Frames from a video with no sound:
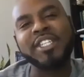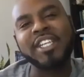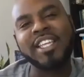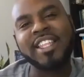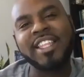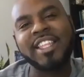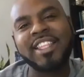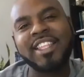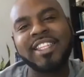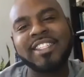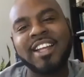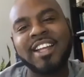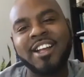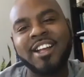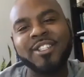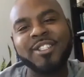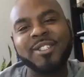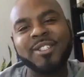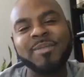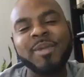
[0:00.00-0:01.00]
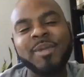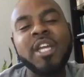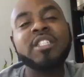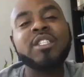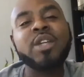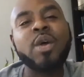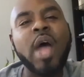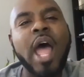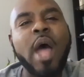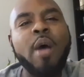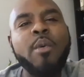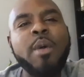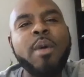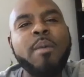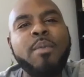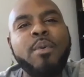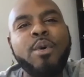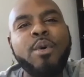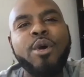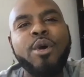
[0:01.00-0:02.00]
that. That's awesome. So how
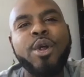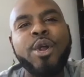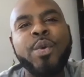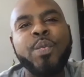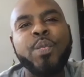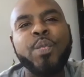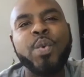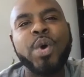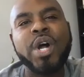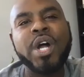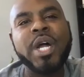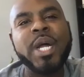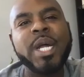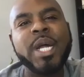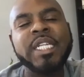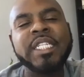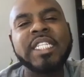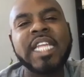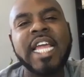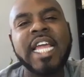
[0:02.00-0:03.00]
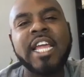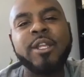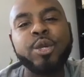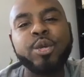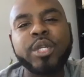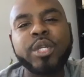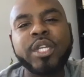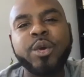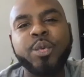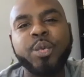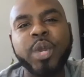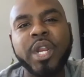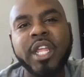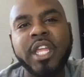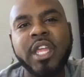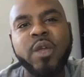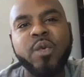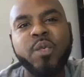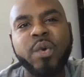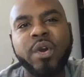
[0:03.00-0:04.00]
important was, and you said a really
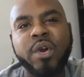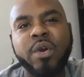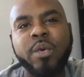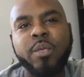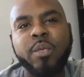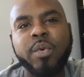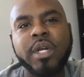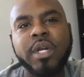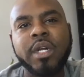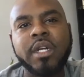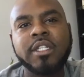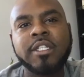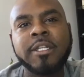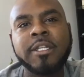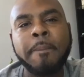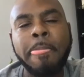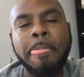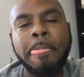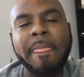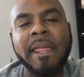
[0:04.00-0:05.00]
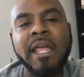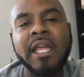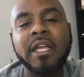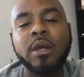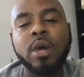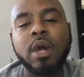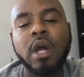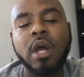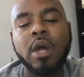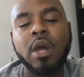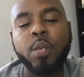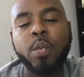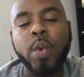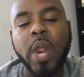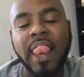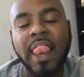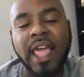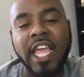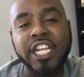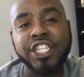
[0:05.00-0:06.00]
key word, was it
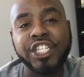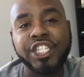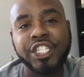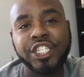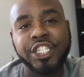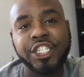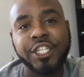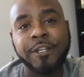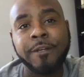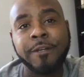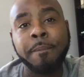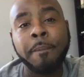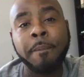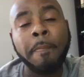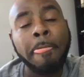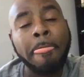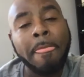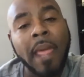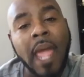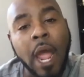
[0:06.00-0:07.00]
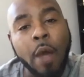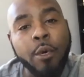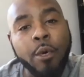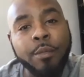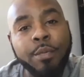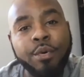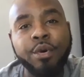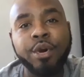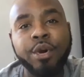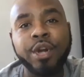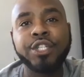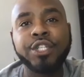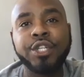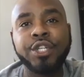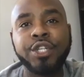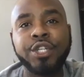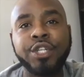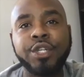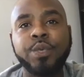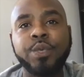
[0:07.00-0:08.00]
relationship. How important to
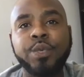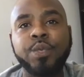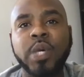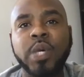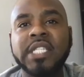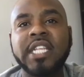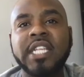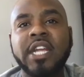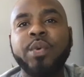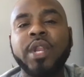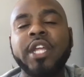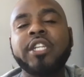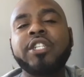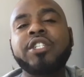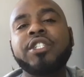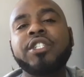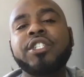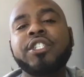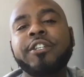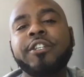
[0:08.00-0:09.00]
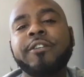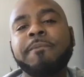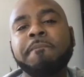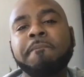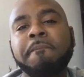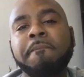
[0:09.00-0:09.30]
you was that relationship?